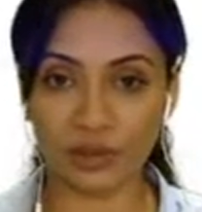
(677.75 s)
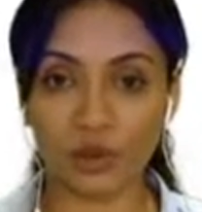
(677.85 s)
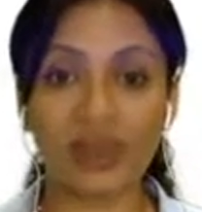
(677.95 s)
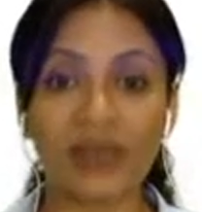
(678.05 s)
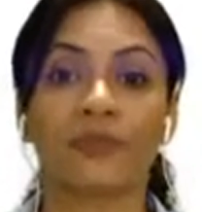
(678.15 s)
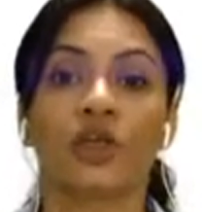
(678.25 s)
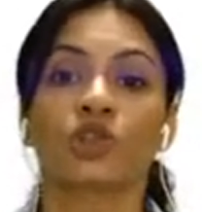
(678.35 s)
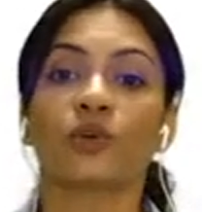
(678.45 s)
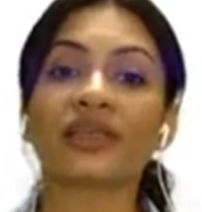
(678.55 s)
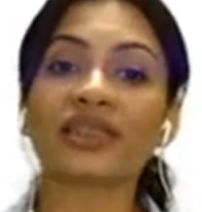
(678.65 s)
Okay, so
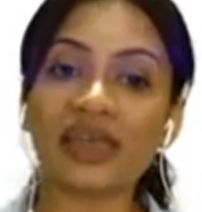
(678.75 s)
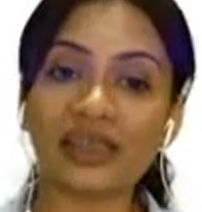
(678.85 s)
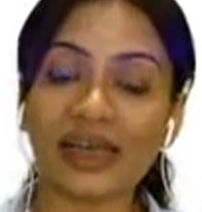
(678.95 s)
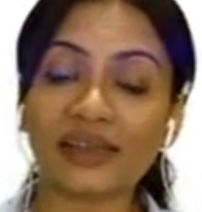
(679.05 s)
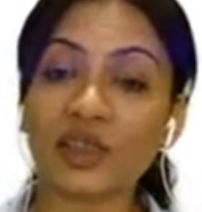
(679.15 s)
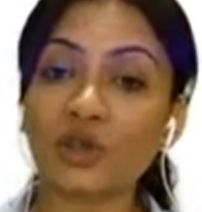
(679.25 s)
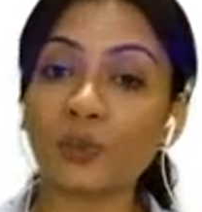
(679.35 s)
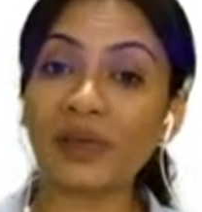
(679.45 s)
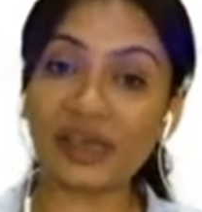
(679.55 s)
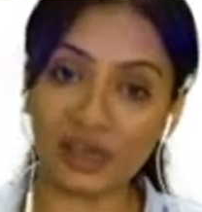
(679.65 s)
we see that the
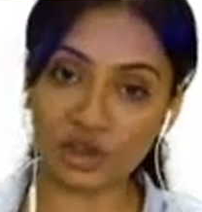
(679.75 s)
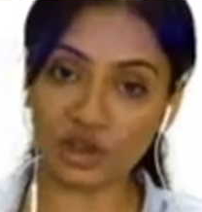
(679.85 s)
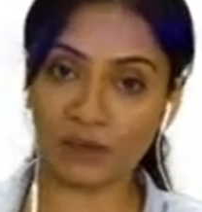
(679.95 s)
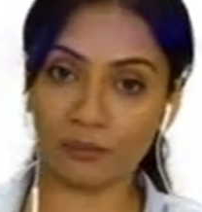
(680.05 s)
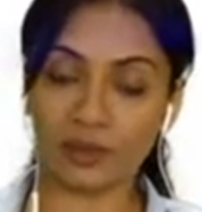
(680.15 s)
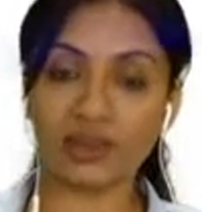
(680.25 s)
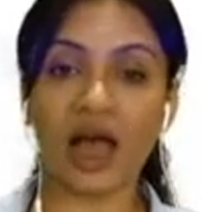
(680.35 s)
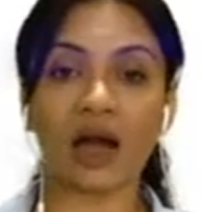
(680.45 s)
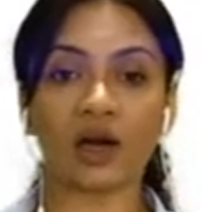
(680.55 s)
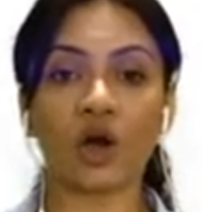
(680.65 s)
superior chambers
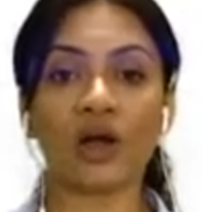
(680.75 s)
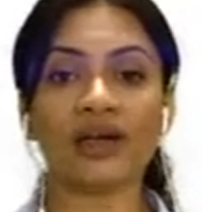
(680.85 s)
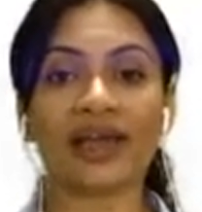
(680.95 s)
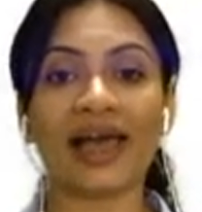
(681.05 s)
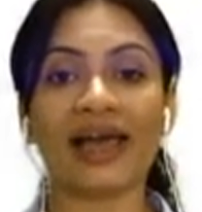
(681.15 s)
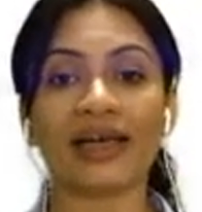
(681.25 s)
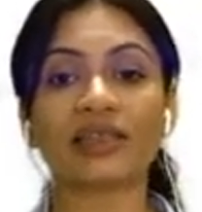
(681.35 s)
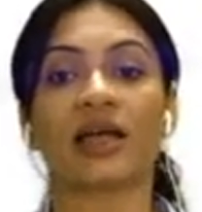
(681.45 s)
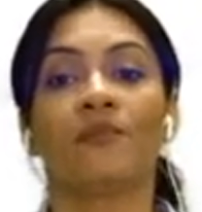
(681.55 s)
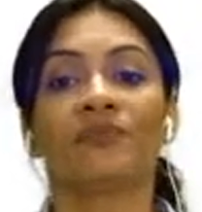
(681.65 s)
are called as
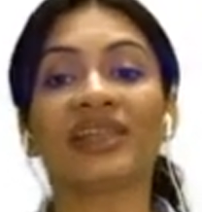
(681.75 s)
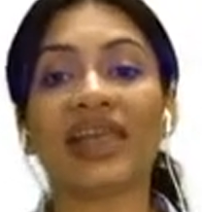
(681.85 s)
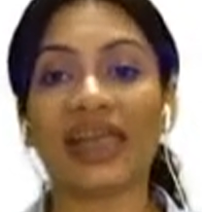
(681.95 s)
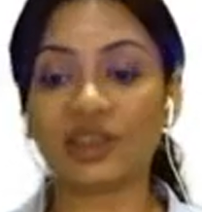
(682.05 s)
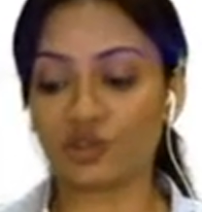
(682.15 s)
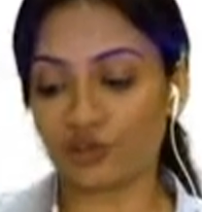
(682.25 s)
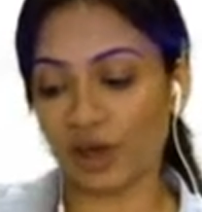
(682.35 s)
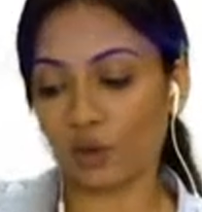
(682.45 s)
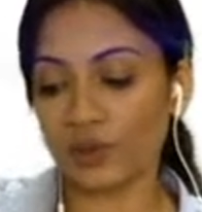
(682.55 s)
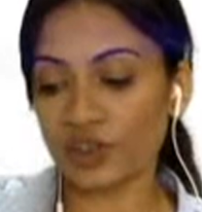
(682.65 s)
the
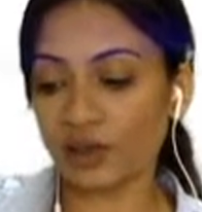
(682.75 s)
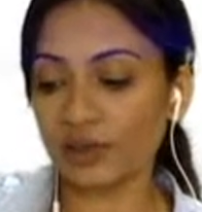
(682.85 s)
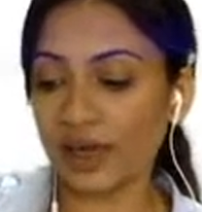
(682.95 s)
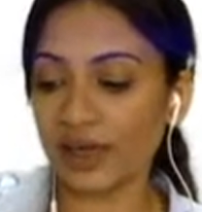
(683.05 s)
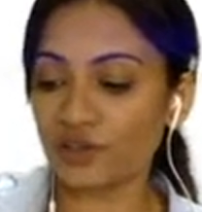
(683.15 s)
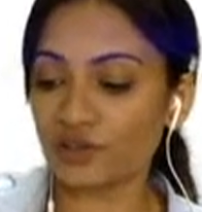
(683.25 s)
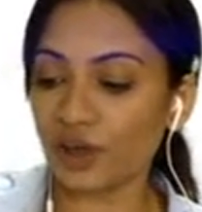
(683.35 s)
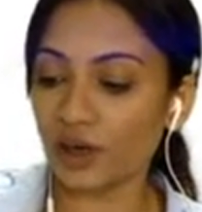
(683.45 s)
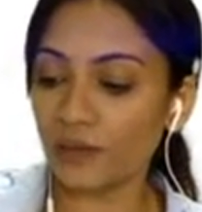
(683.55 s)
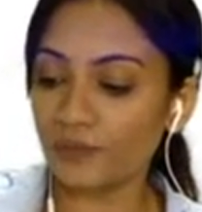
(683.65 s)
atria. Which are the atria?